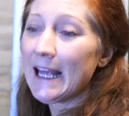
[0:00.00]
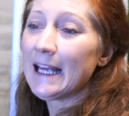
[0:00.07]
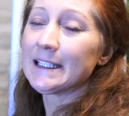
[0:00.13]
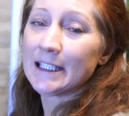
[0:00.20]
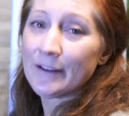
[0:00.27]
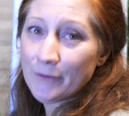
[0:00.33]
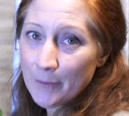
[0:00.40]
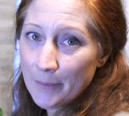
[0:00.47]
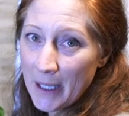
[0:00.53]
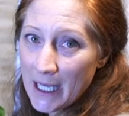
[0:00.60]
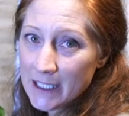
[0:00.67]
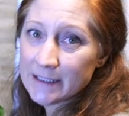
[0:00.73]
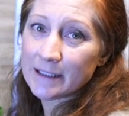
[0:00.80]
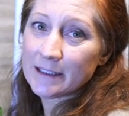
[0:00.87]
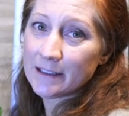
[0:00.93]
except for
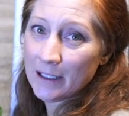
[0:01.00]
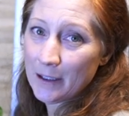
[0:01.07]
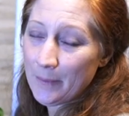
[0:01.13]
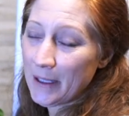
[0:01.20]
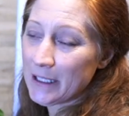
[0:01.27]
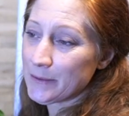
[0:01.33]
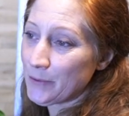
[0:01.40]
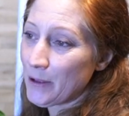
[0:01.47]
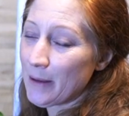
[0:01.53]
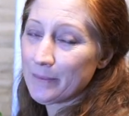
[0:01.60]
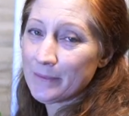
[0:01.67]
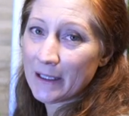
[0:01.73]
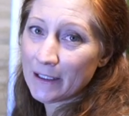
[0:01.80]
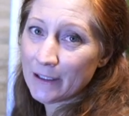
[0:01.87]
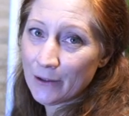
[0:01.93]
pests you know pest
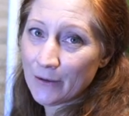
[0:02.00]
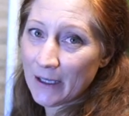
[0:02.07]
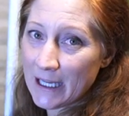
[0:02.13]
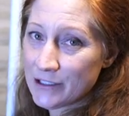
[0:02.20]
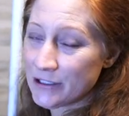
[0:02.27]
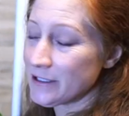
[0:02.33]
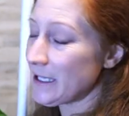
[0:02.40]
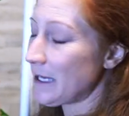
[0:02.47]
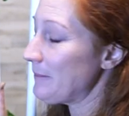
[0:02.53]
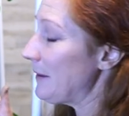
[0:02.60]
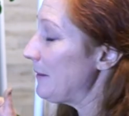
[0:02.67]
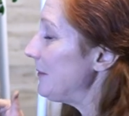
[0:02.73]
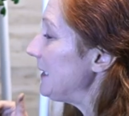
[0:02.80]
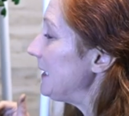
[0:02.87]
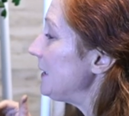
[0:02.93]
problem that you don't catch in time
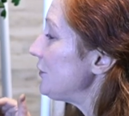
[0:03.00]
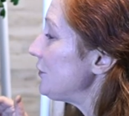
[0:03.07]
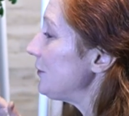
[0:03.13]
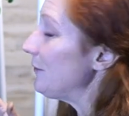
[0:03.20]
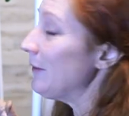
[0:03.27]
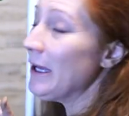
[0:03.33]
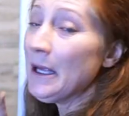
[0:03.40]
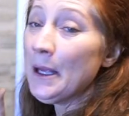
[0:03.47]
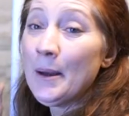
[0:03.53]
may be an issue